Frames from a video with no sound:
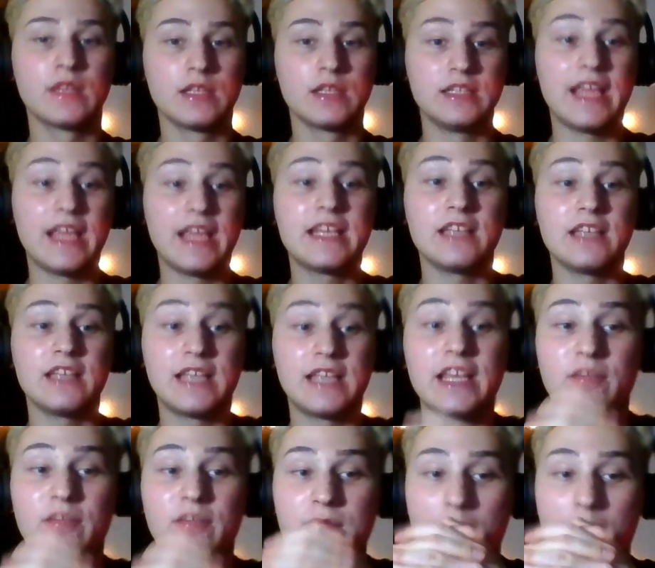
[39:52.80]
They
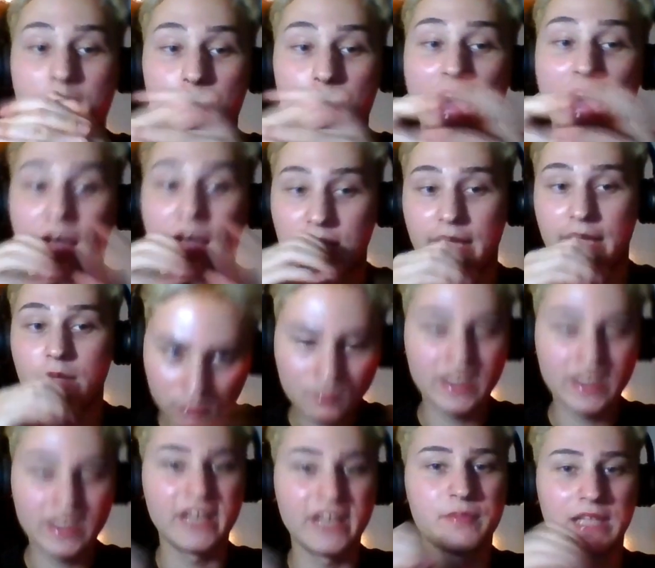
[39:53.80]
give me a bag. Like, they
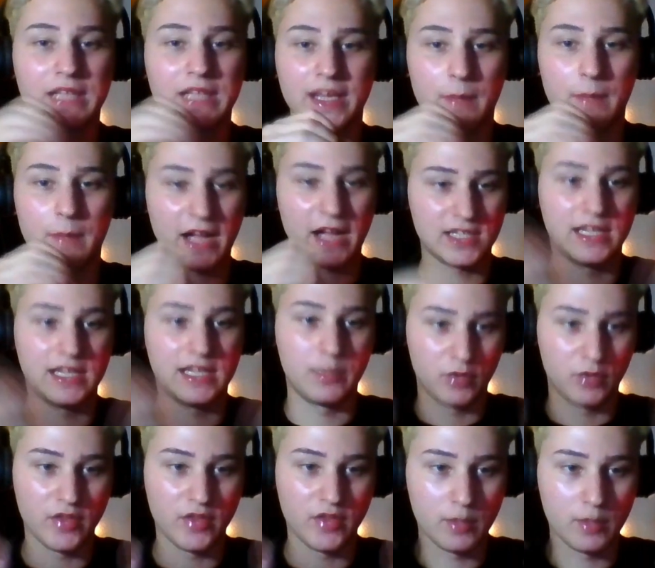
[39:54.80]
give me, like, a bag to, like,
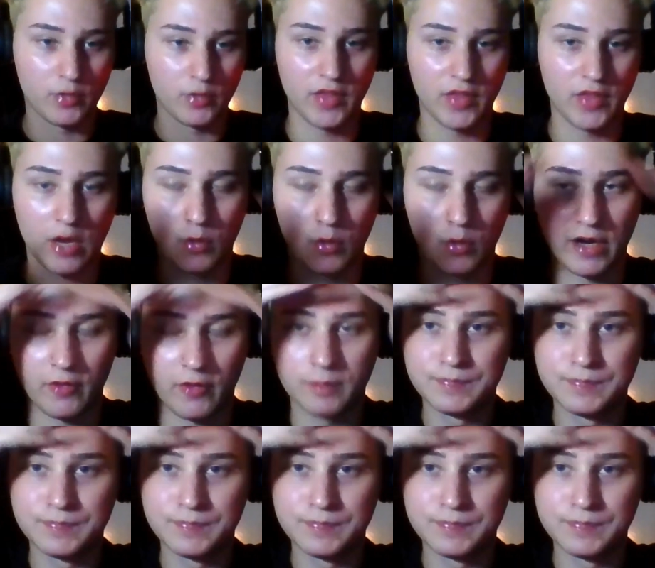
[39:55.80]
breathe in, breathe out, whatever.